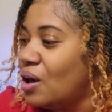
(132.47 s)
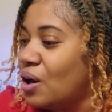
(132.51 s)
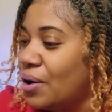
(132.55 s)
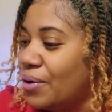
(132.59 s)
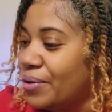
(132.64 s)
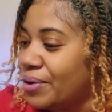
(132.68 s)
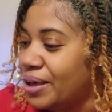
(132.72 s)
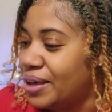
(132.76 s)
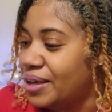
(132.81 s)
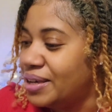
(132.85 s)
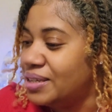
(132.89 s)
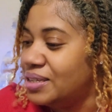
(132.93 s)

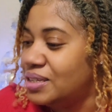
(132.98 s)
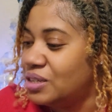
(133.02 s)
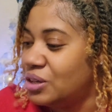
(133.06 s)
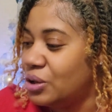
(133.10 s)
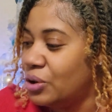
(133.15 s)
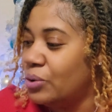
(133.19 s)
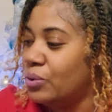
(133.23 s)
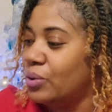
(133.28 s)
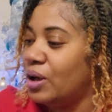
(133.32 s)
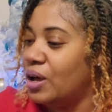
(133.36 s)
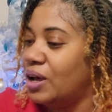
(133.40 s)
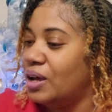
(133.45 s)
Okay,
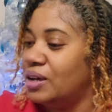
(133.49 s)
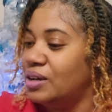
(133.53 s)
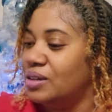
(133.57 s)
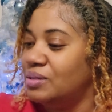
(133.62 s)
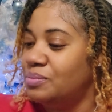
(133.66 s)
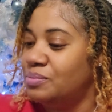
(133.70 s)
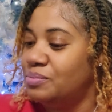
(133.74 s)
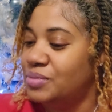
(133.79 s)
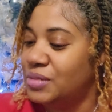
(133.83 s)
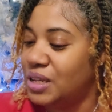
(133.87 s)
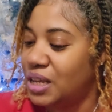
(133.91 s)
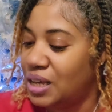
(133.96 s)
so
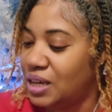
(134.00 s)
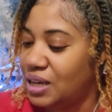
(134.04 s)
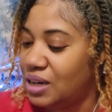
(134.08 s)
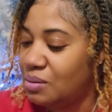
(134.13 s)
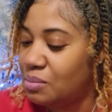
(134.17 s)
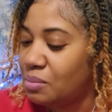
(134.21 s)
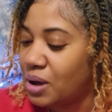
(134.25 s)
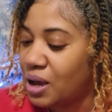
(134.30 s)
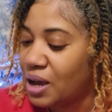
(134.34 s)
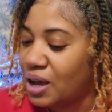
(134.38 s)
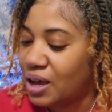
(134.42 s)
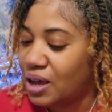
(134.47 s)
um
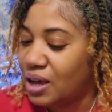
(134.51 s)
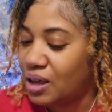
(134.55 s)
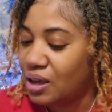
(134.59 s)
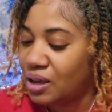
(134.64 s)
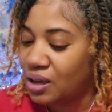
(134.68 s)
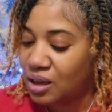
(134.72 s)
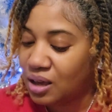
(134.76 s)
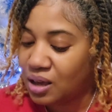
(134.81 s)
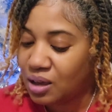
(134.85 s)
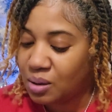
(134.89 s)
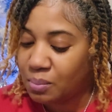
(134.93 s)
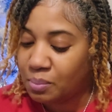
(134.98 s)
in
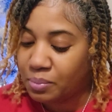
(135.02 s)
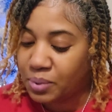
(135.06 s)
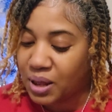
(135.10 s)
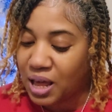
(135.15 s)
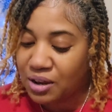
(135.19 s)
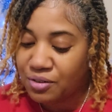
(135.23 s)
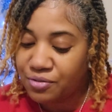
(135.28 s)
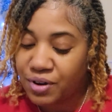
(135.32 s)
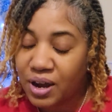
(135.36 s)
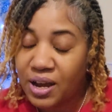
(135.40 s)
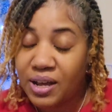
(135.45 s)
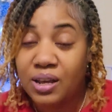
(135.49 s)
my Black
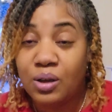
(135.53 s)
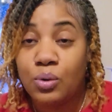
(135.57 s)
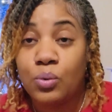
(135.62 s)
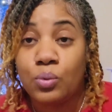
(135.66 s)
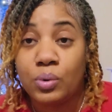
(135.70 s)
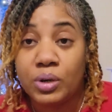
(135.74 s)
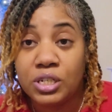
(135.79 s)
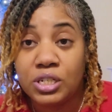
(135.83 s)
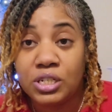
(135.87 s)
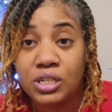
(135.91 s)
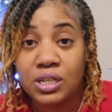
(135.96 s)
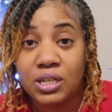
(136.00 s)
Friday
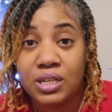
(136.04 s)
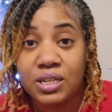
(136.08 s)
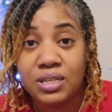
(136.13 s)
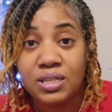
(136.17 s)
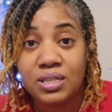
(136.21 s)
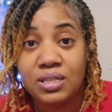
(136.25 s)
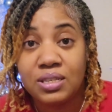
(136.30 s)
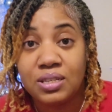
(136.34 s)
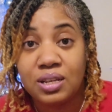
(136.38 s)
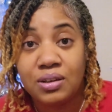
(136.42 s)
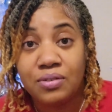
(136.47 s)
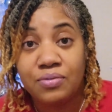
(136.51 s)
wish
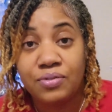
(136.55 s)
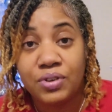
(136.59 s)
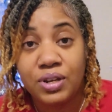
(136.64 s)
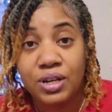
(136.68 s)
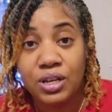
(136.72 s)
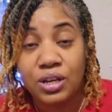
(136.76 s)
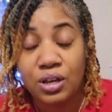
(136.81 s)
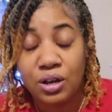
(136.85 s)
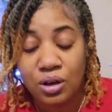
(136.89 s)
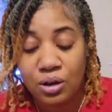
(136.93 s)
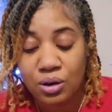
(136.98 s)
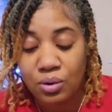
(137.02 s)
list
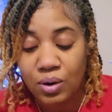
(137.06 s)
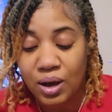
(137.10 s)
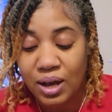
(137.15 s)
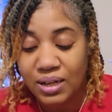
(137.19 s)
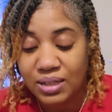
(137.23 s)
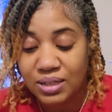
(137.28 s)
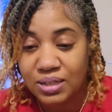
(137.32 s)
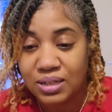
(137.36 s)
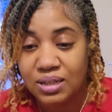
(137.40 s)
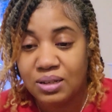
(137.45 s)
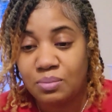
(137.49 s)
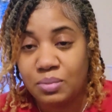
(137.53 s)
video, I
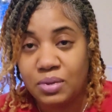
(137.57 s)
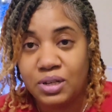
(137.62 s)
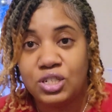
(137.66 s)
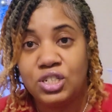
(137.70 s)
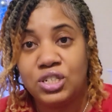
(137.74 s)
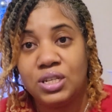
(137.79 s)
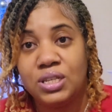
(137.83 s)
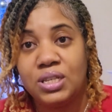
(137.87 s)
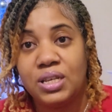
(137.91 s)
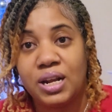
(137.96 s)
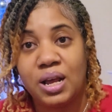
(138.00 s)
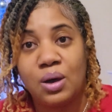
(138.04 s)
did
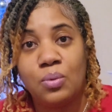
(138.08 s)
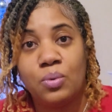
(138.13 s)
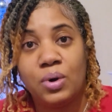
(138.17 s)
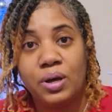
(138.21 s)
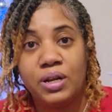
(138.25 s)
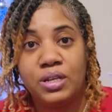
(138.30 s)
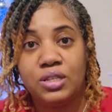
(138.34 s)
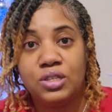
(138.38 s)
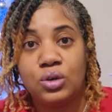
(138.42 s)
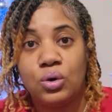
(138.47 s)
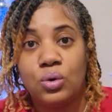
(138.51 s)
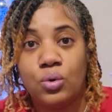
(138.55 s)
mention that I
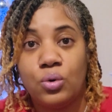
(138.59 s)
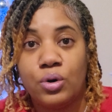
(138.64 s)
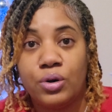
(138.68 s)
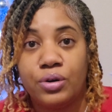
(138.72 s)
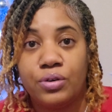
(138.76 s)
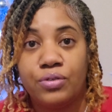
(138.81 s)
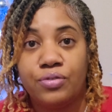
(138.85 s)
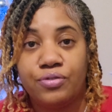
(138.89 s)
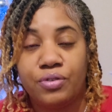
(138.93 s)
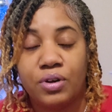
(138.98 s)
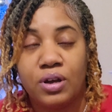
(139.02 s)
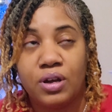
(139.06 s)
wanted to order
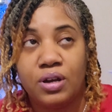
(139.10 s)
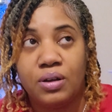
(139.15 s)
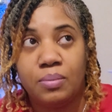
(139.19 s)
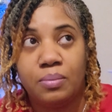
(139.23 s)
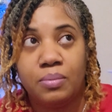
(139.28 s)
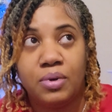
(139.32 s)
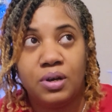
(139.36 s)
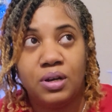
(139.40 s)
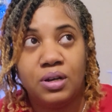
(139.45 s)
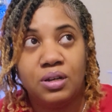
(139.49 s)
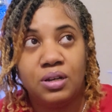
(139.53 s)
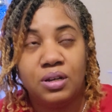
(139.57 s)

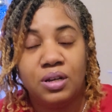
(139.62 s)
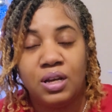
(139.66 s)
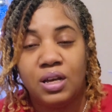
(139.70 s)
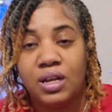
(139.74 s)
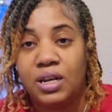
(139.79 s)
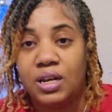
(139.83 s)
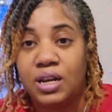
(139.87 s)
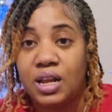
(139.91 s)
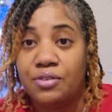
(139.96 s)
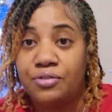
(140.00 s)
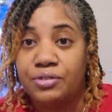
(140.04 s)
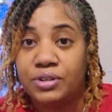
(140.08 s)
from
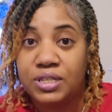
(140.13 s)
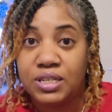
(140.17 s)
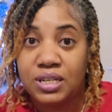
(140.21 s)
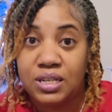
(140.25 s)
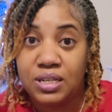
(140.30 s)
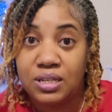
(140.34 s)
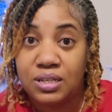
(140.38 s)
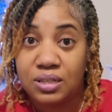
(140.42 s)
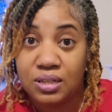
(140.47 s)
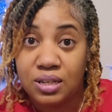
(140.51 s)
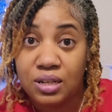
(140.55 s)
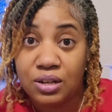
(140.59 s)

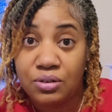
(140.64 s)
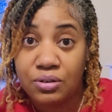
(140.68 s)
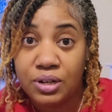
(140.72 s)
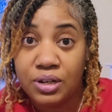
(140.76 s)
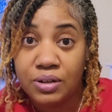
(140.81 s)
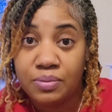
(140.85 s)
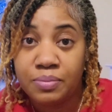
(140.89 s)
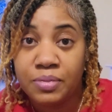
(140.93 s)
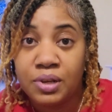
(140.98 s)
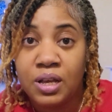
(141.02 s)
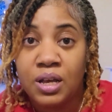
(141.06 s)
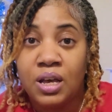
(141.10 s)
Nefertiti
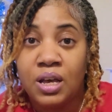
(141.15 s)
Secret.